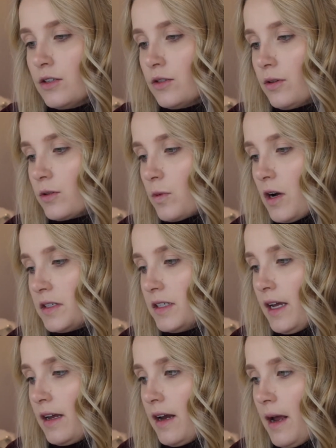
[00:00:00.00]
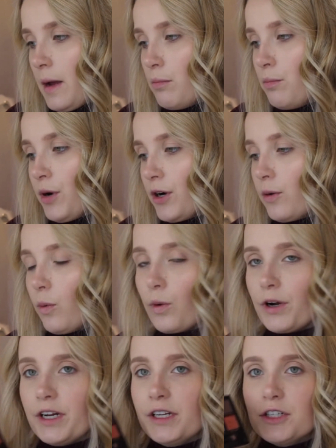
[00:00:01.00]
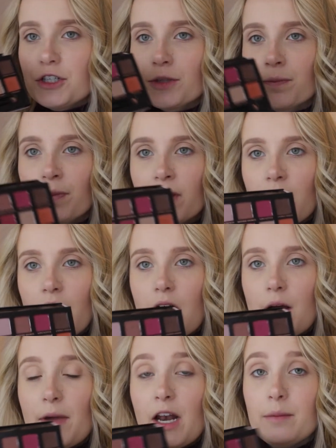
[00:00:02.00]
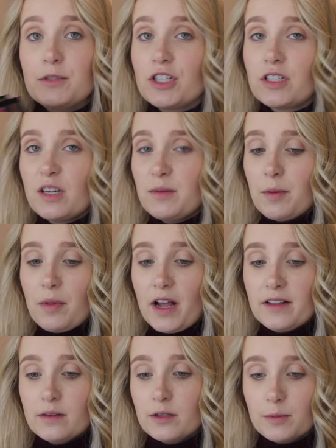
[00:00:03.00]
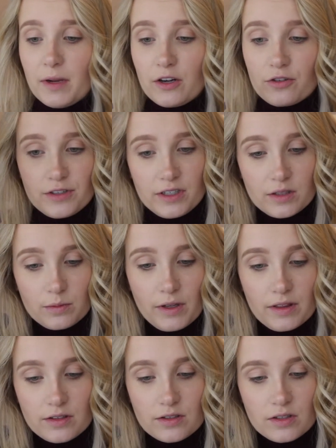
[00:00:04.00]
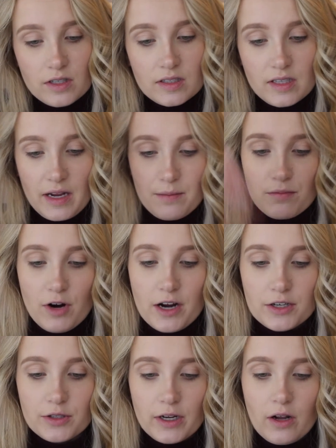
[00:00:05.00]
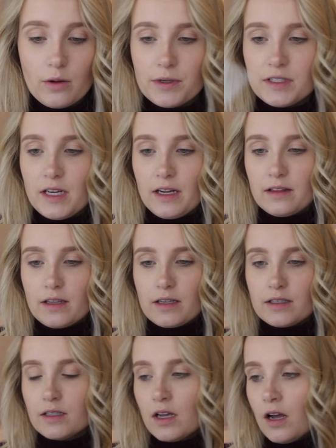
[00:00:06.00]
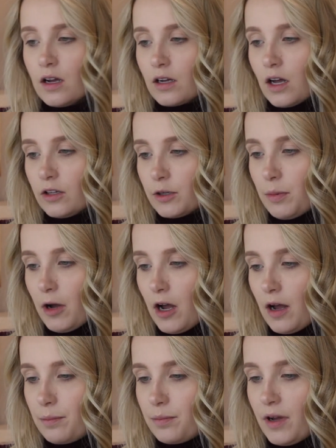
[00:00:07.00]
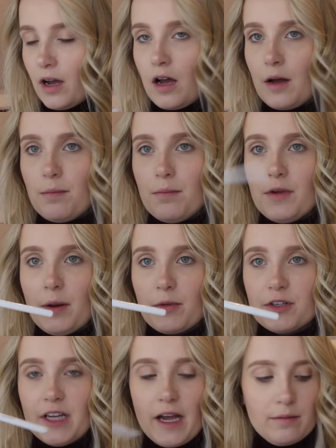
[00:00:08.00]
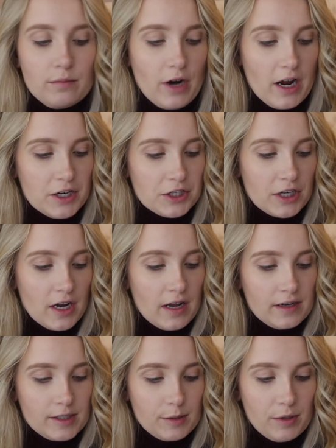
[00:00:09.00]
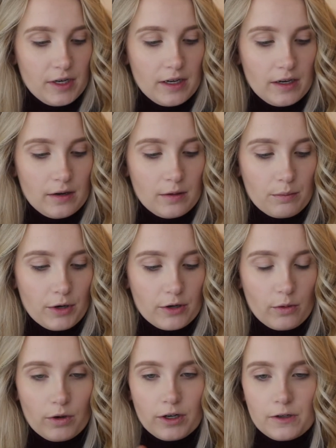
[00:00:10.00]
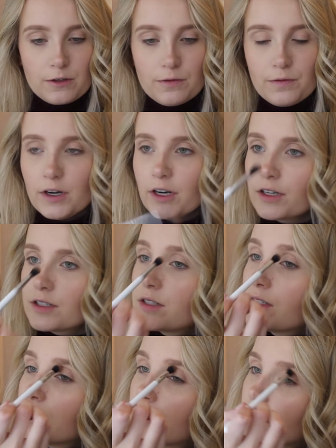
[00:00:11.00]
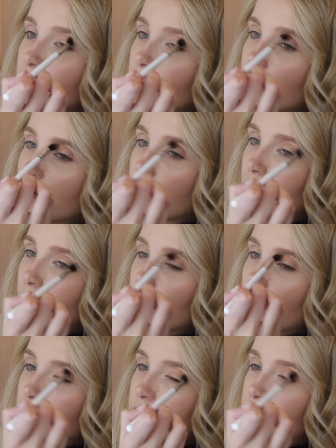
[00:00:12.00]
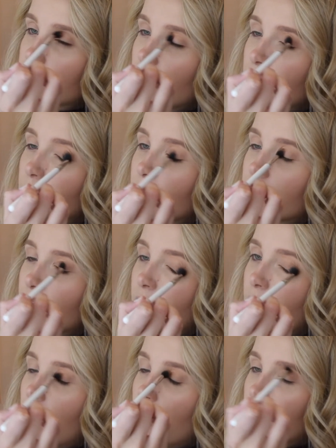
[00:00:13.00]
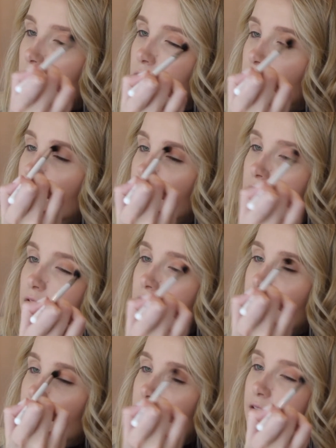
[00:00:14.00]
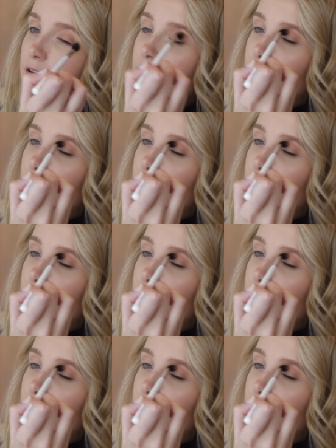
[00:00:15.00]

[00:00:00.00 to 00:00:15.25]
So it's Raw Sienna and Burnt Orange. And I'm just going to be applying them to my crease with the same brush. So I always take this ColourPop number 10 brush, dip it in Burnt Orange first, and just kind of put that all over the lid